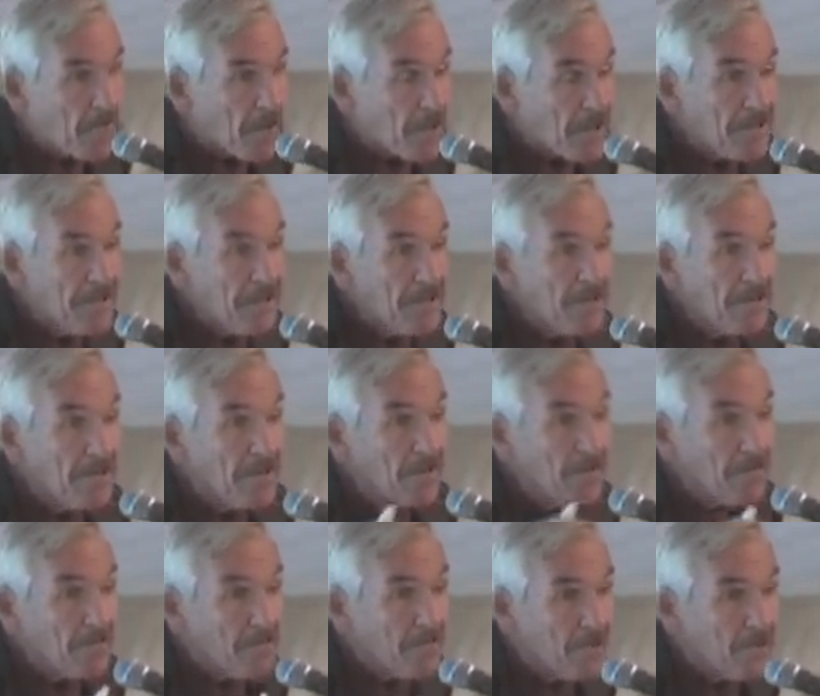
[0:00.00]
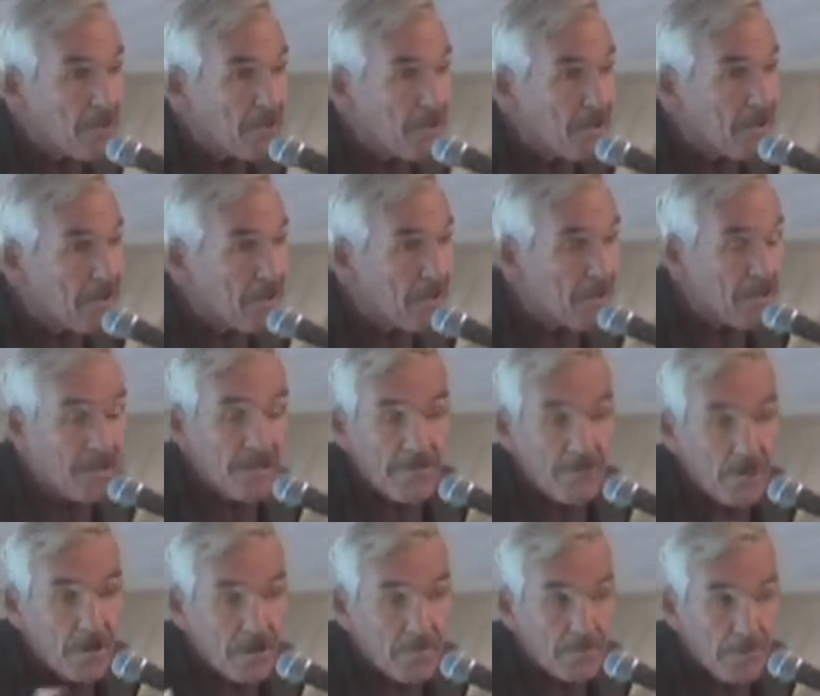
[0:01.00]
but I did another book that I
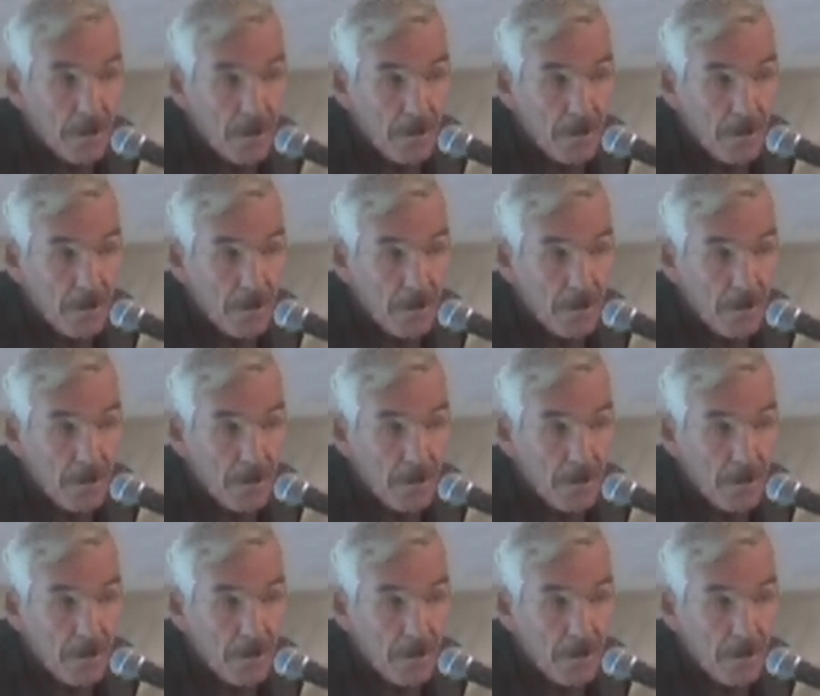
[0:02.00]
never got